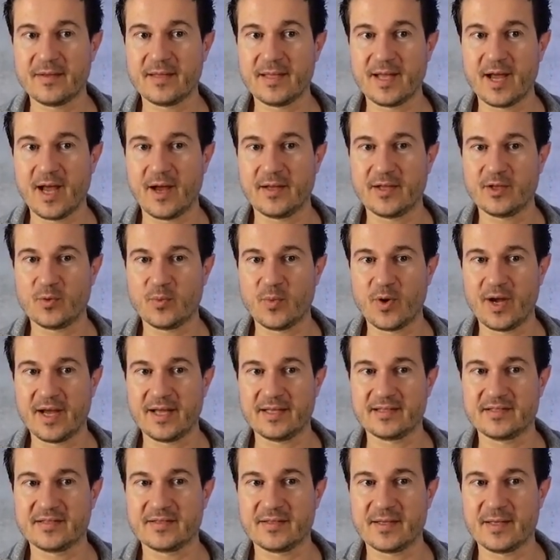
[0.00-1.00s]

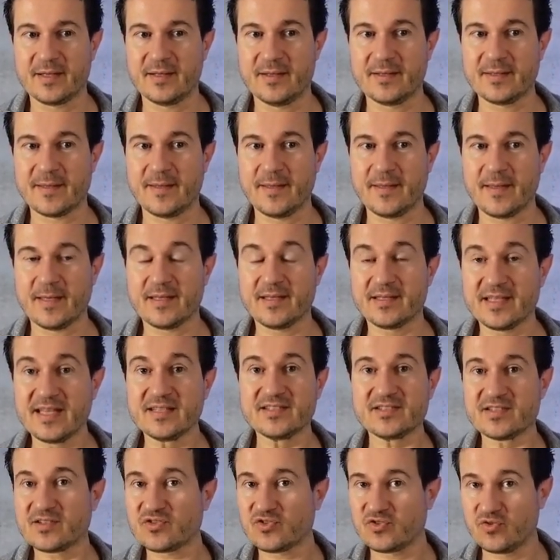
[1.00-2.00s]
Otherwise,
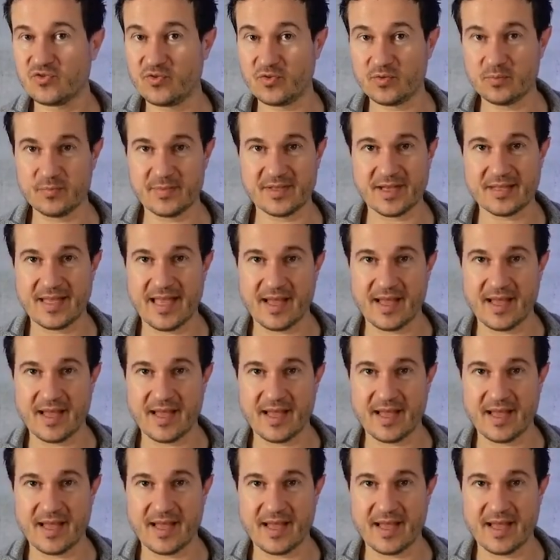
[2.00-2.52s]
let's assume that